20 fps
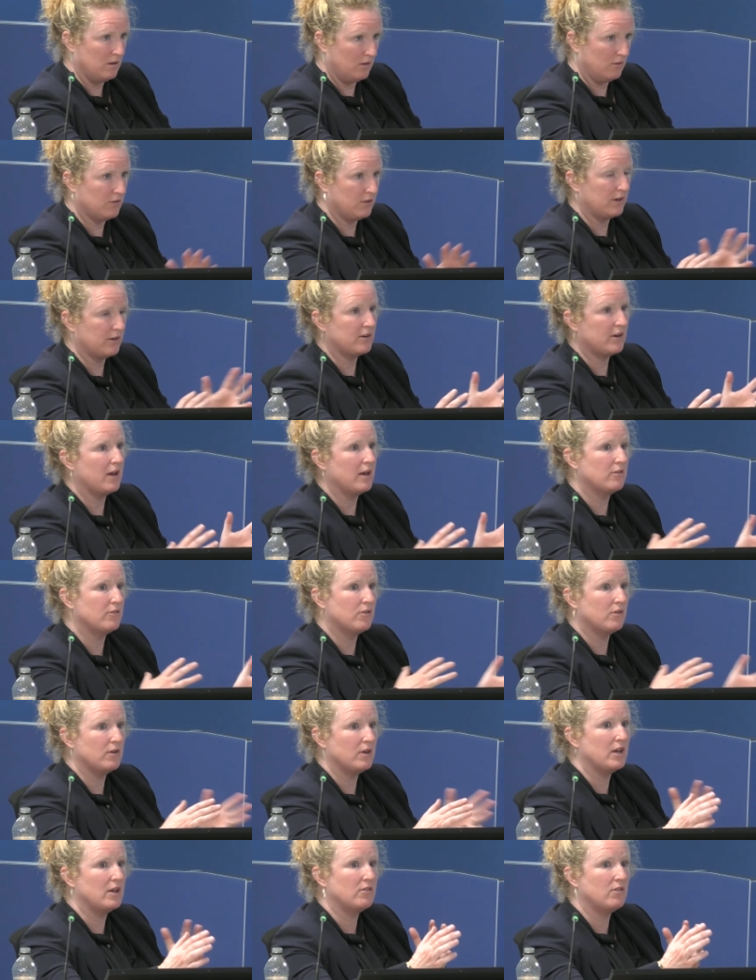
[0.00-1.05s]
Is that okay? So
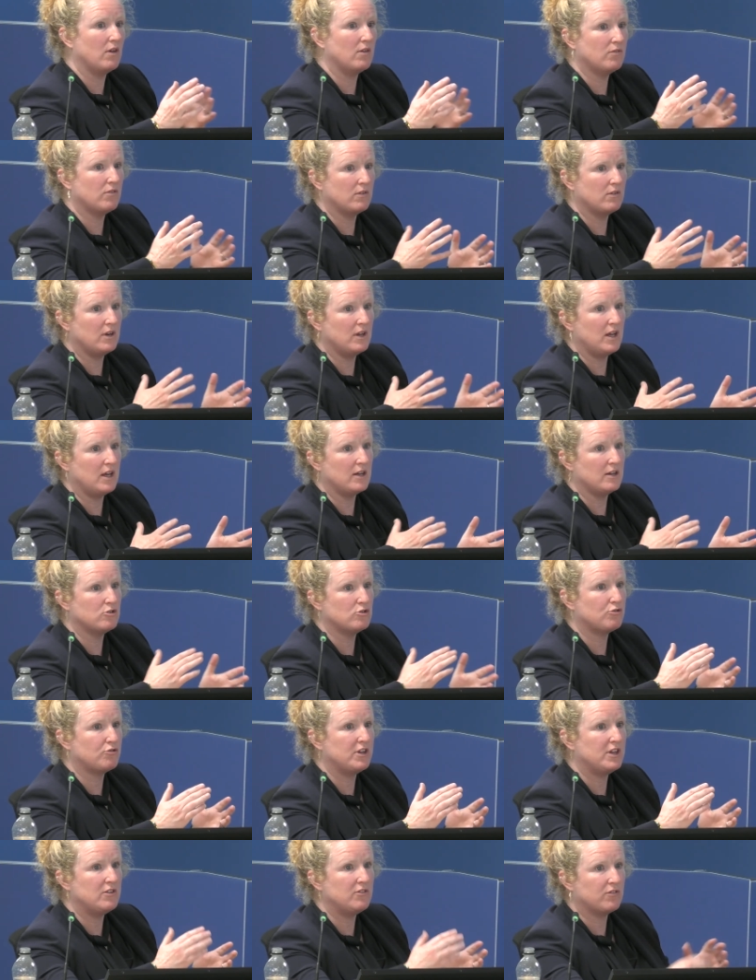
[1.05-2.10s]
it's an
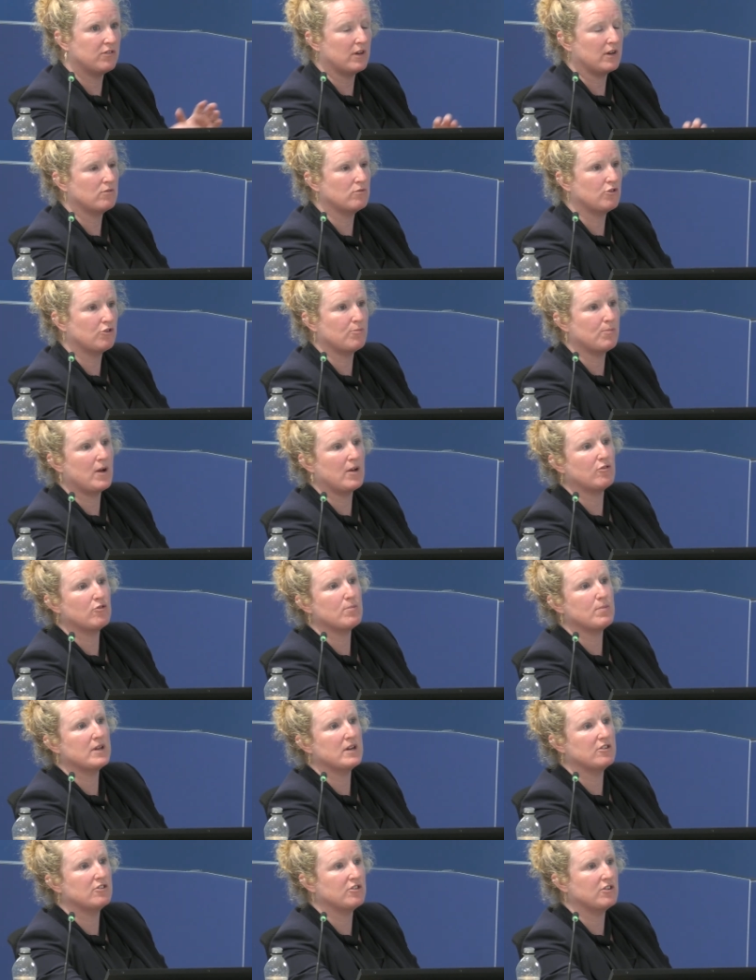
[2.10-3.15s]
increasing
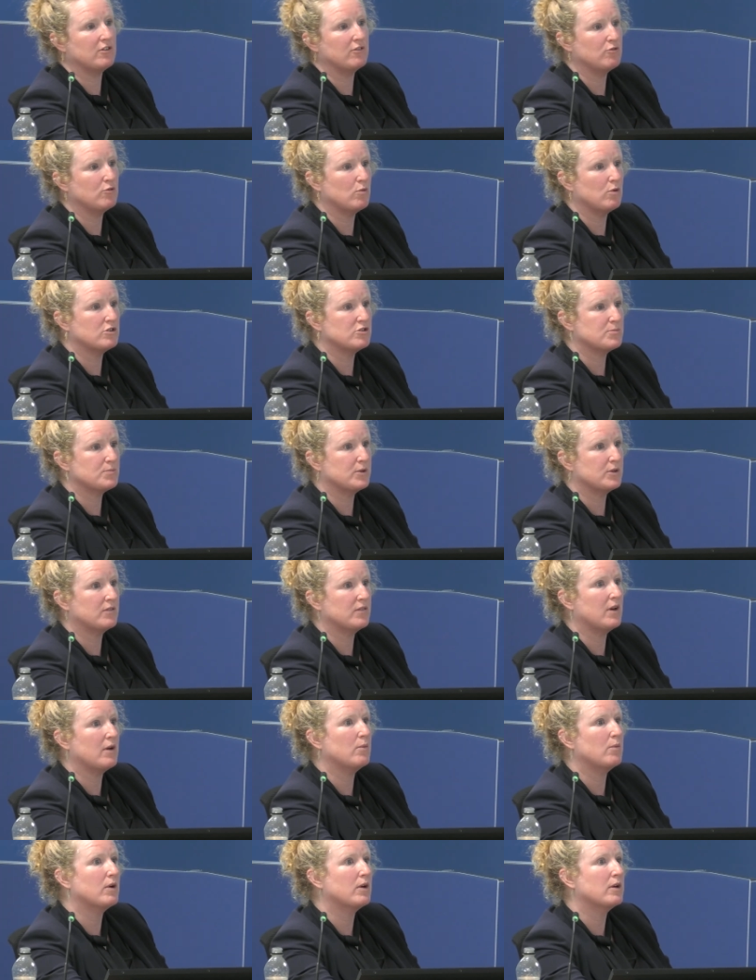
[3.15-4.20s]
responsibility, if you want to put it that way.